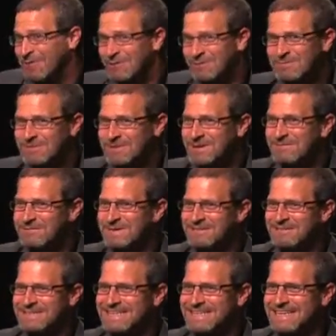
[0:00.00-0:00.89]
How old were you when
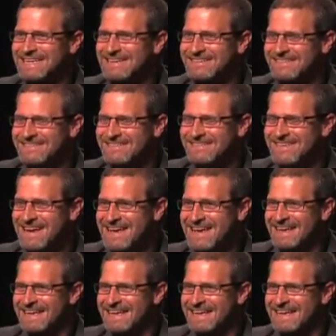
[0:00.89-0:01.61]
you went to Enter the Dragon?